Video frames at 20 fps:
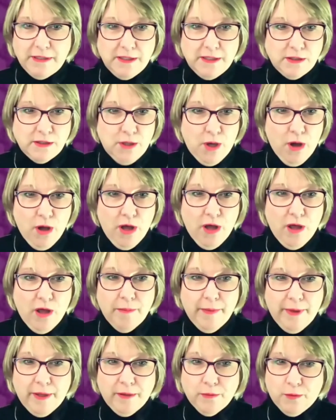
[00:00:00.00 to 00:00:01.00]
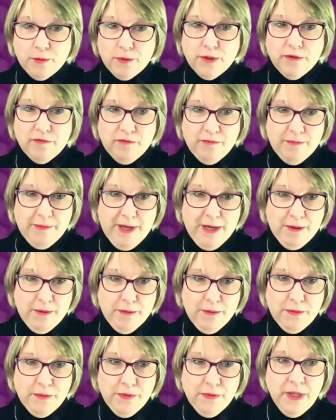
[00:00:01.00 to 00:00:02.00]
It's all been word of
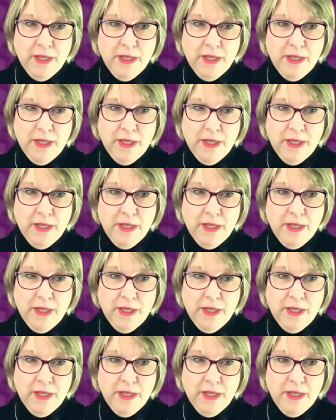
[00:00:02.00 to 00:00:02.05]
mouth.